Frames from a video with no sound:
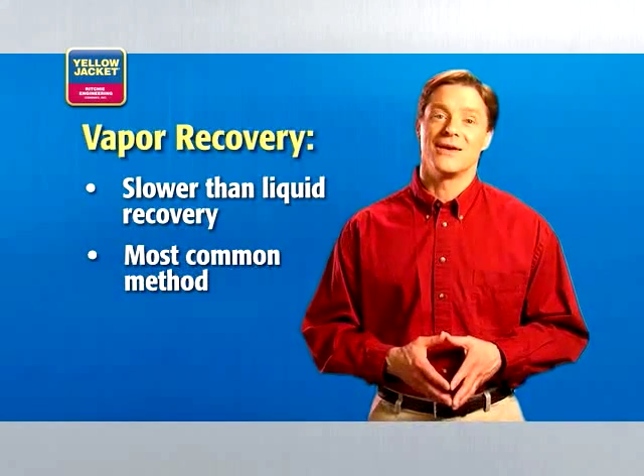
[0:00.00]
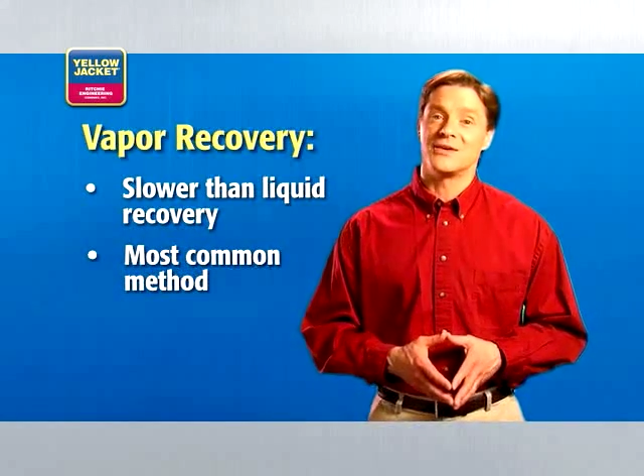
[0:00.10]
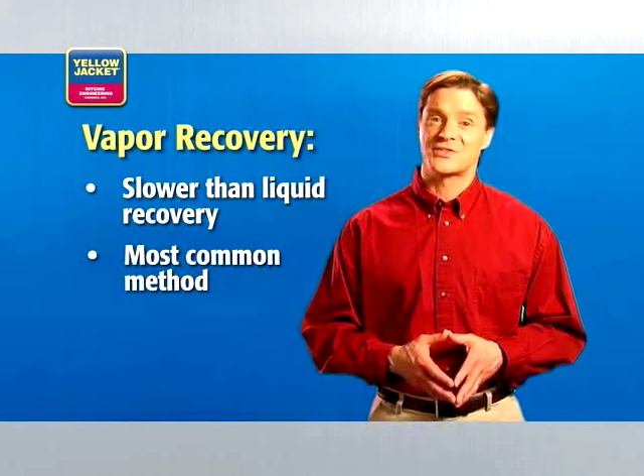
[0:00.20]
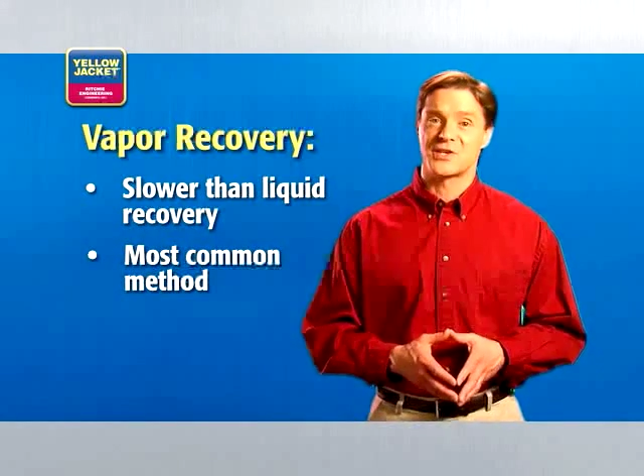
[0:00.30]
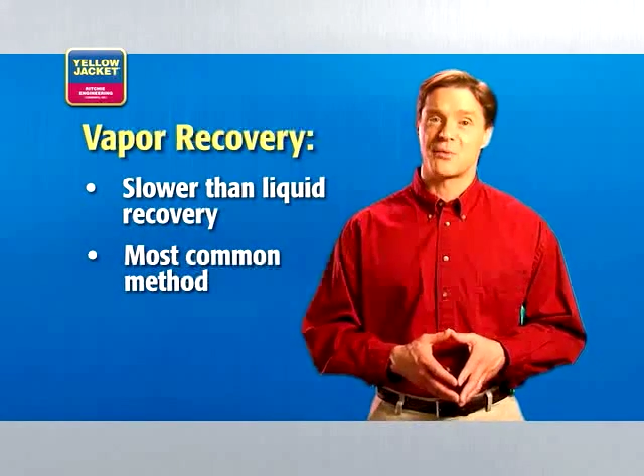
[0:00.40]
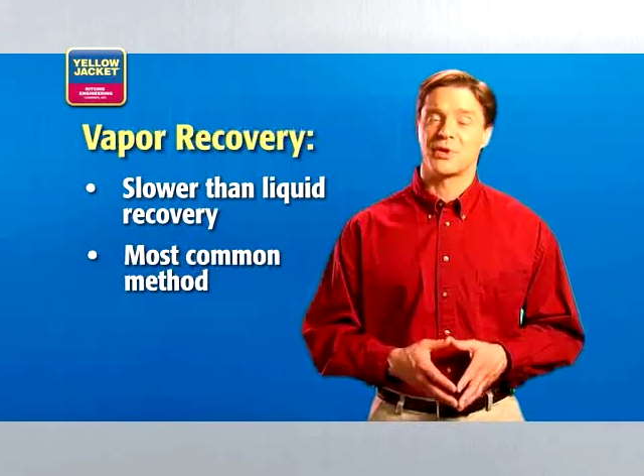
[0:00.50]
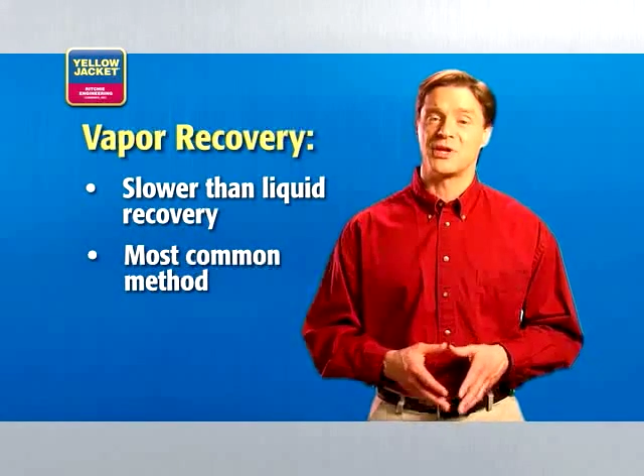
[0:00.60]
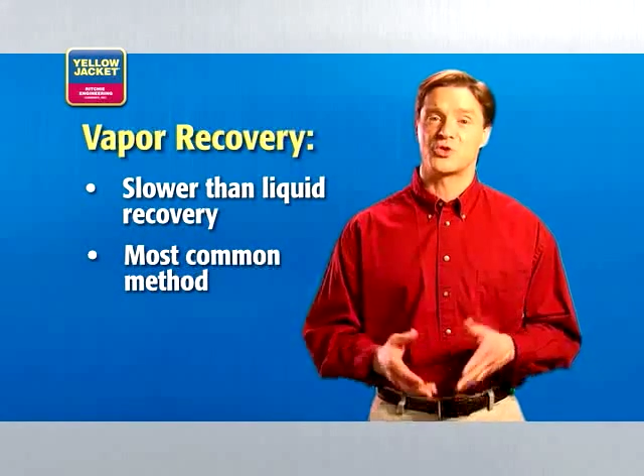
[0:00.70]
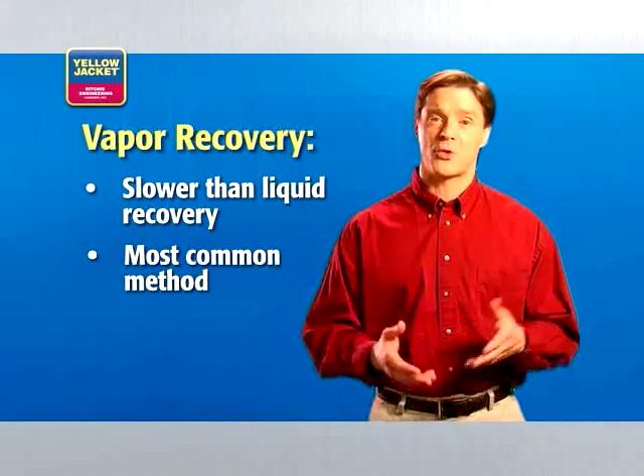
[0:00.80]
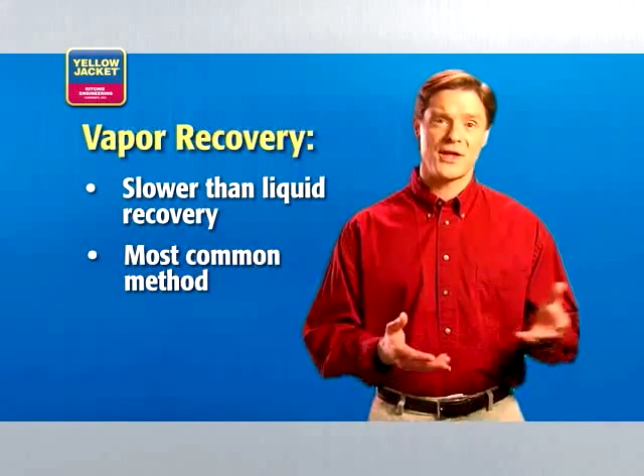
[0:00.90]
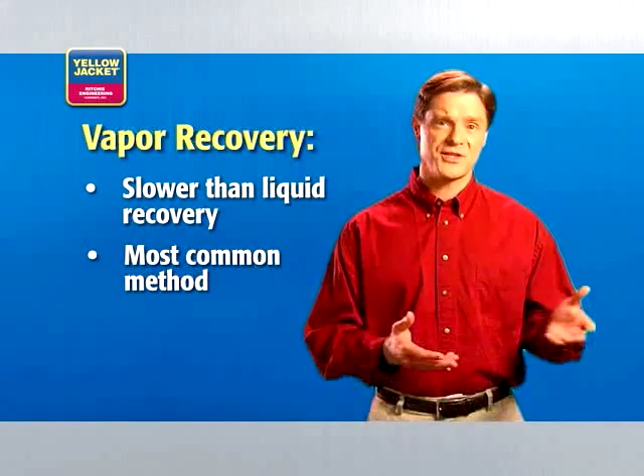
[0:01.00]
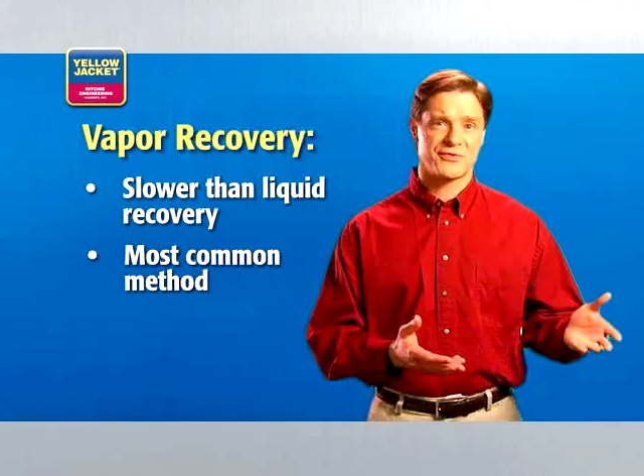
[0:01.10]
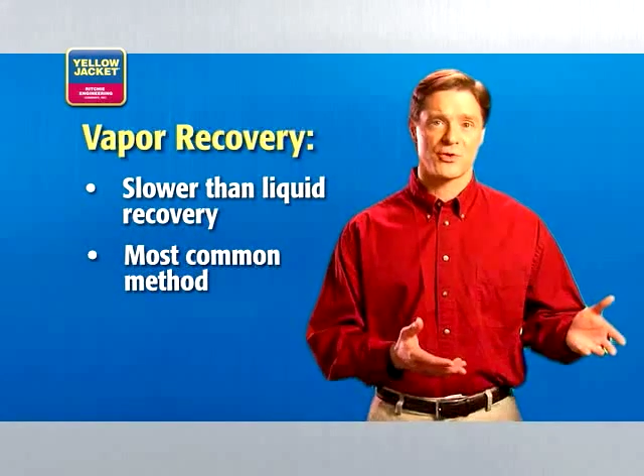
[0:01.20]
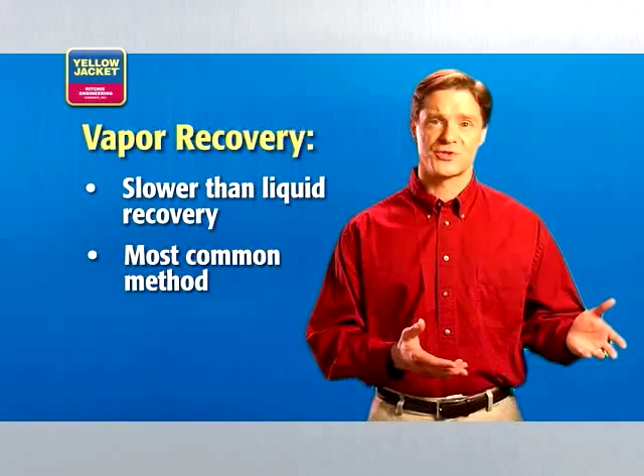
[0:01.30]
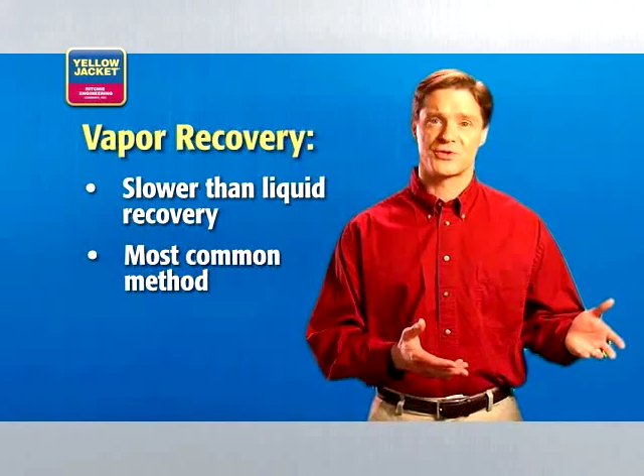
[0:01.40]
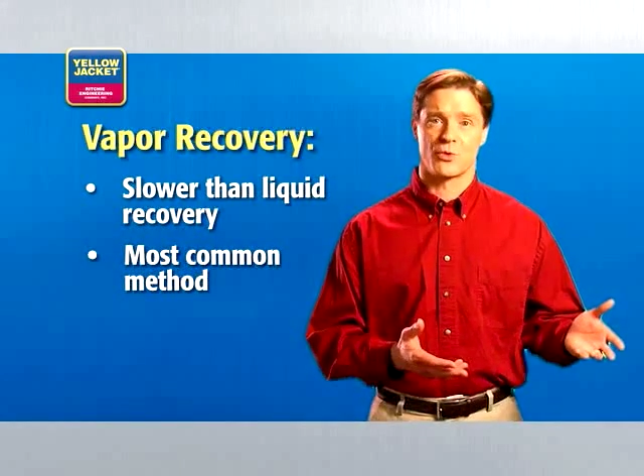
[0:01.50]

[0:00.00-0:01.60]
It simply transfers the